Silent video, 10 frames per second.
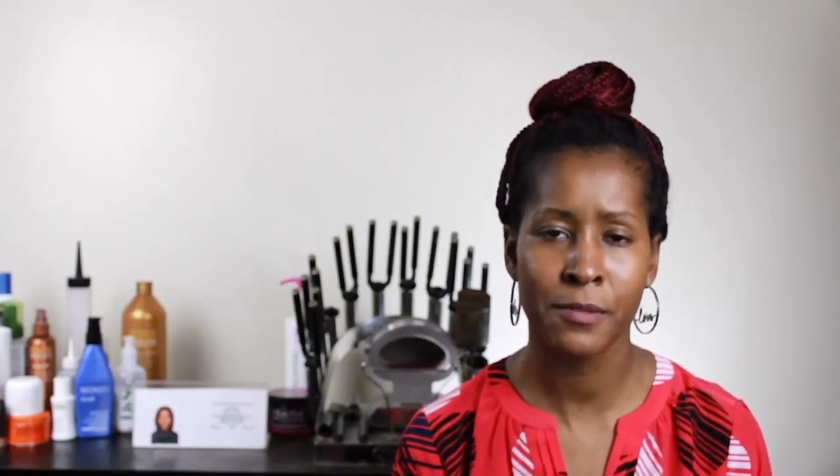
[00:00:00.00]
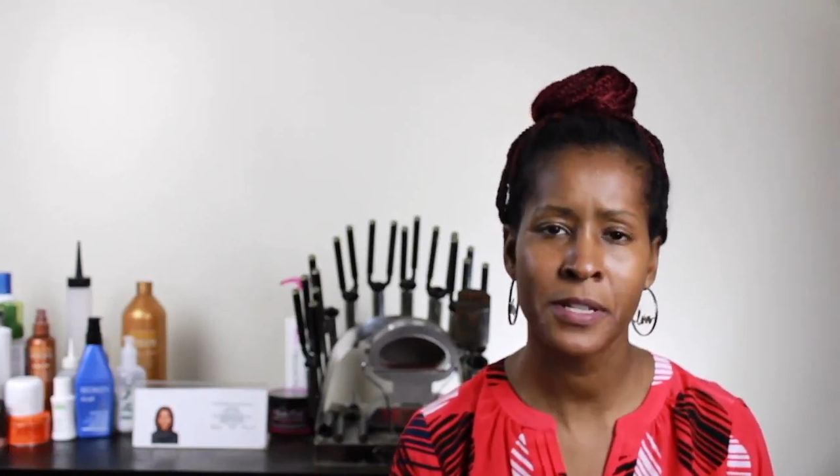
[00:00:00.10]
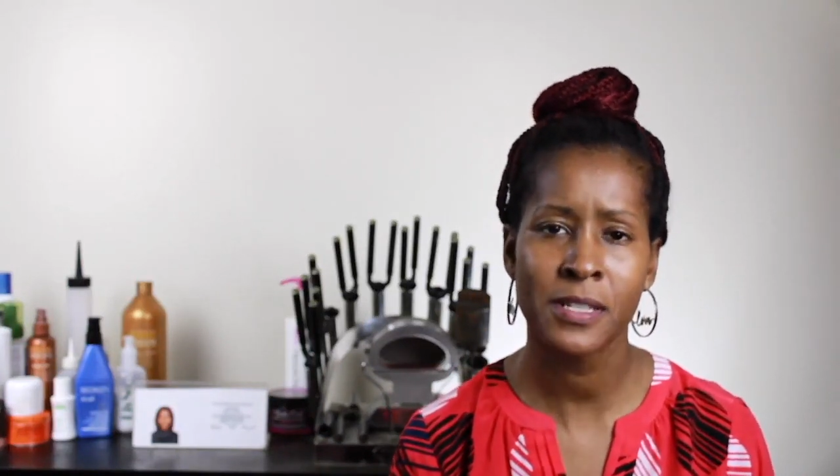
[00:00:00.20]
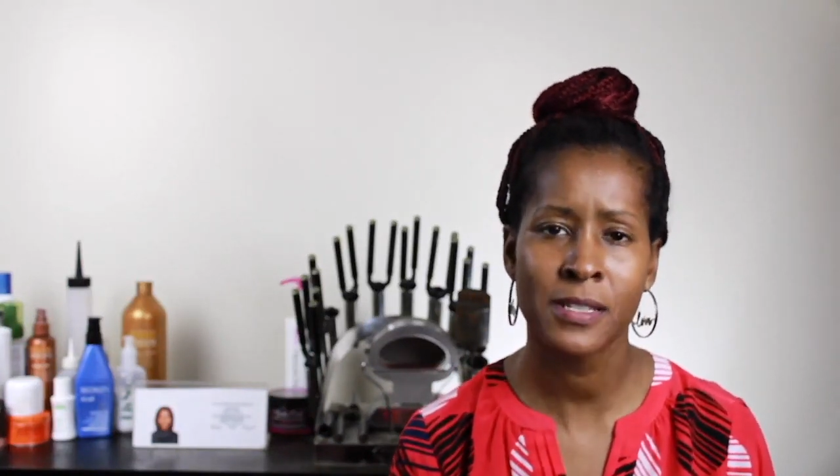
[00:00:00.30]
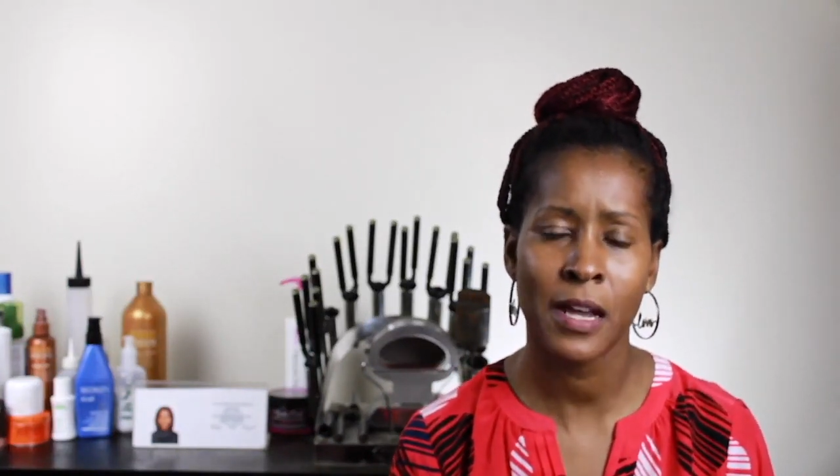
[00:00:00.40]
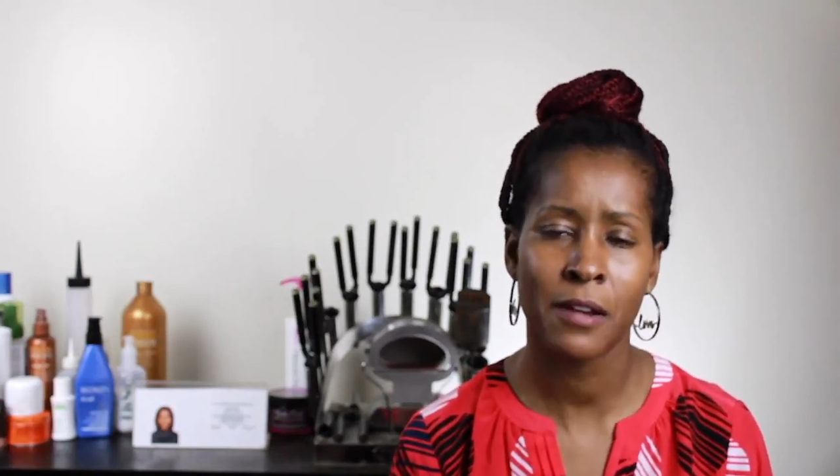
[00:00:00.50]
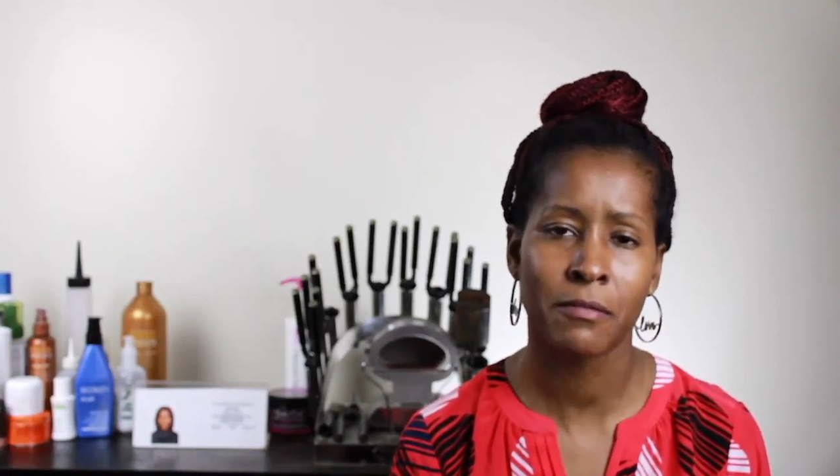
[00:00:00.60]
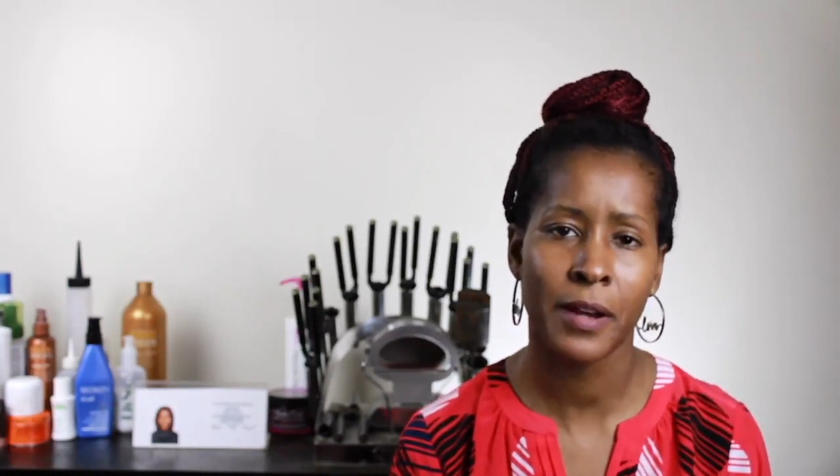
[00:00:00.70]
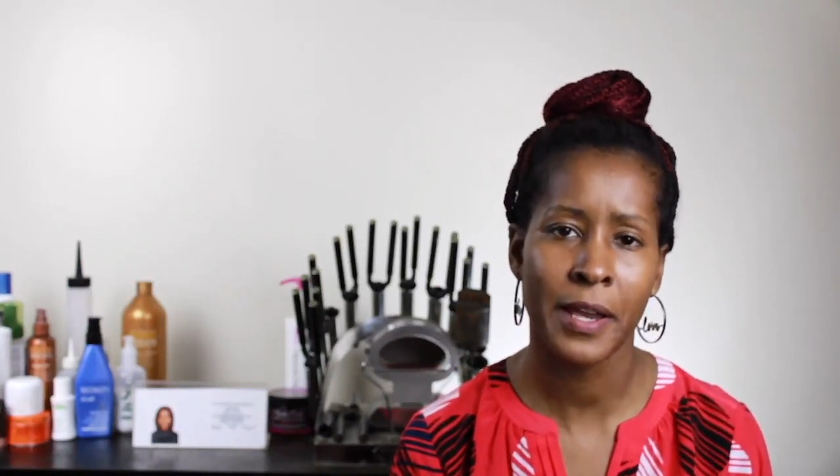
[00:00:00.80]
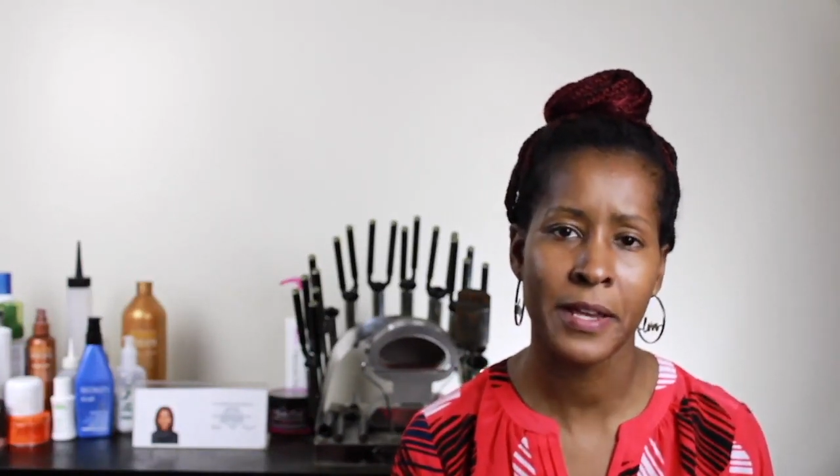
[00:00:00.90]
The reasons
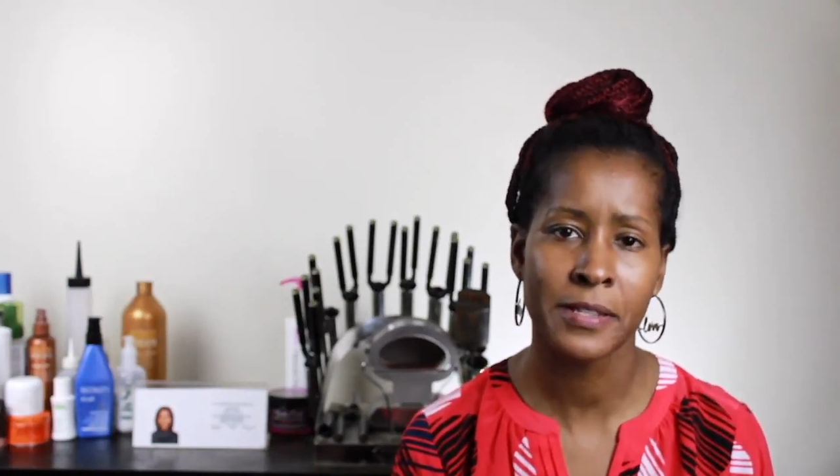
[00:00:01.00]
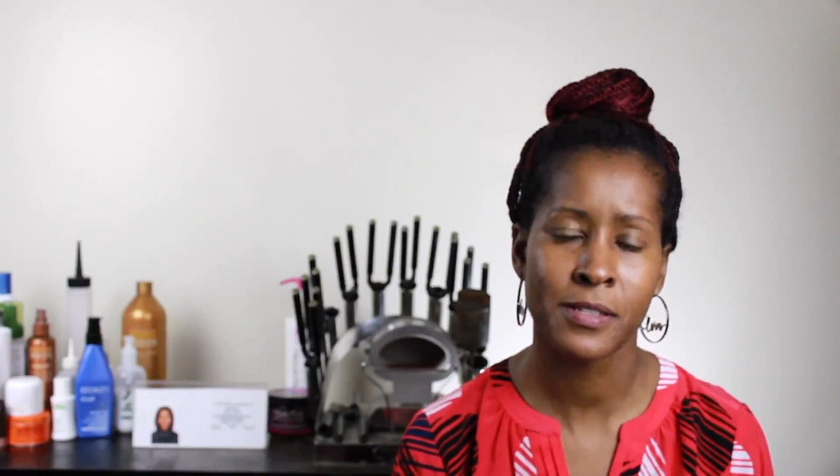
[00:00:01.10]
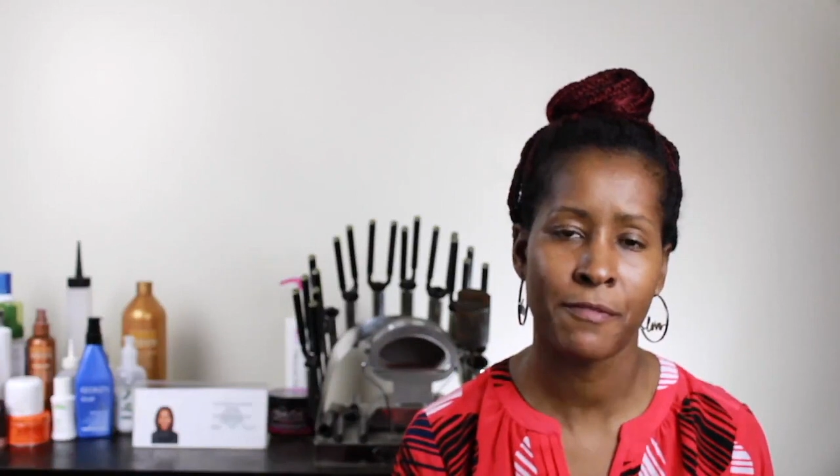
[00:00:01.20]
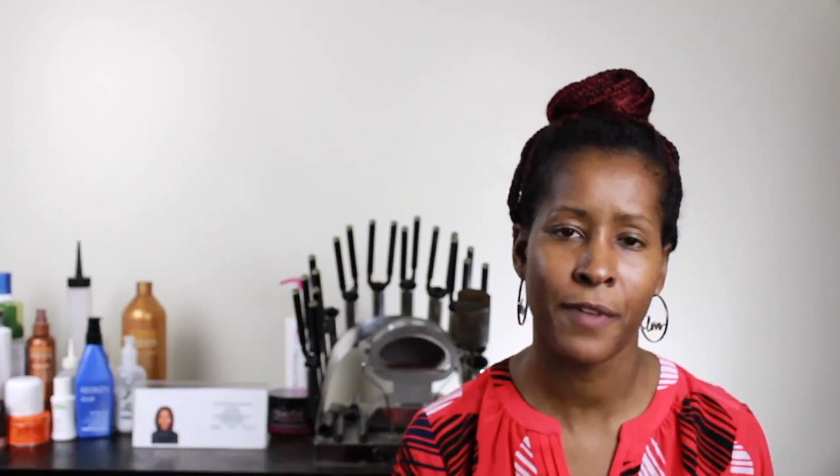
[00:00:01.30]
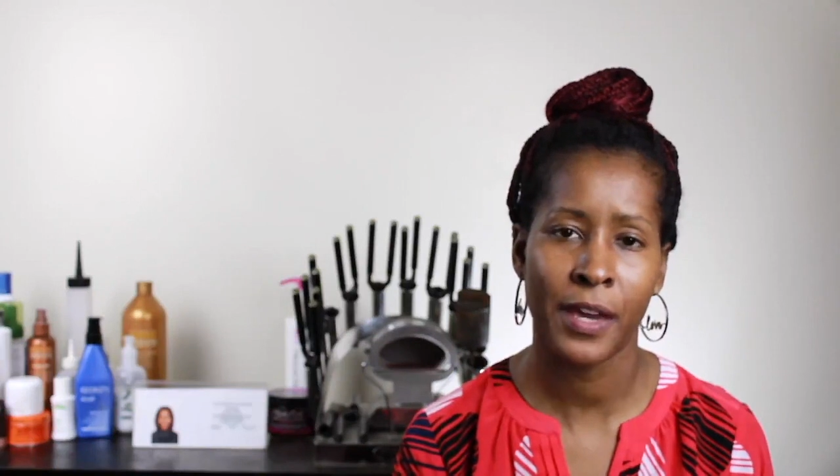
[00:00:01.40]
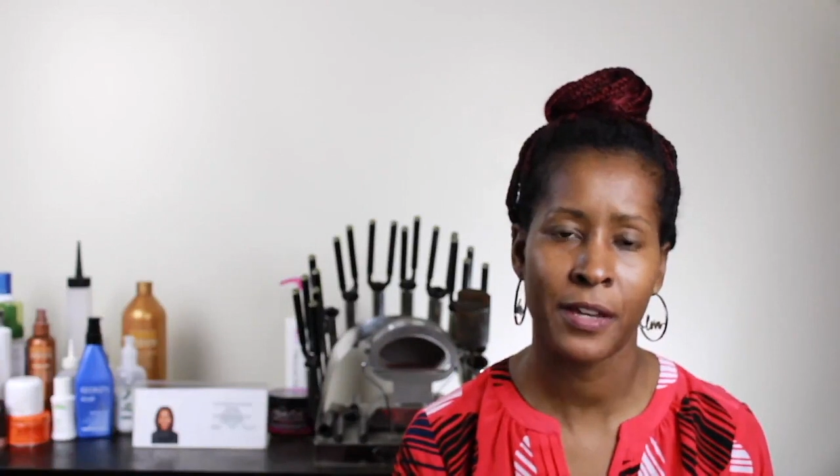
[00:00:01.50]
that reds